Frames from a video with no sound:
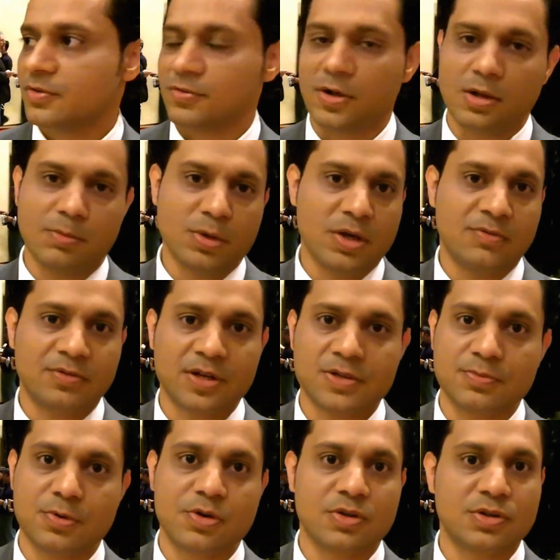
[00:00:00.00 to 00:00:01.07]
follow me on
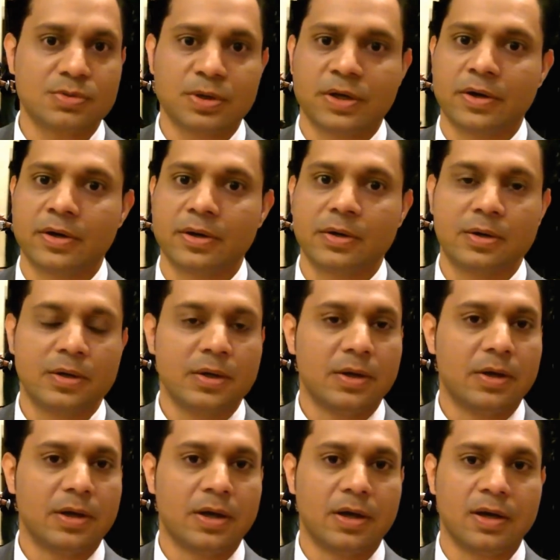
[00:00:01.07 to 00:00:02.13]
Facebook, Twitter,
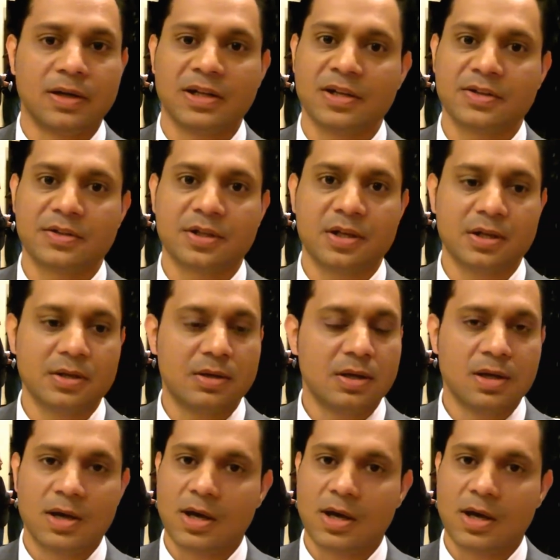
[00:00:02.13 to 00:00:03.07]
LinkedIn.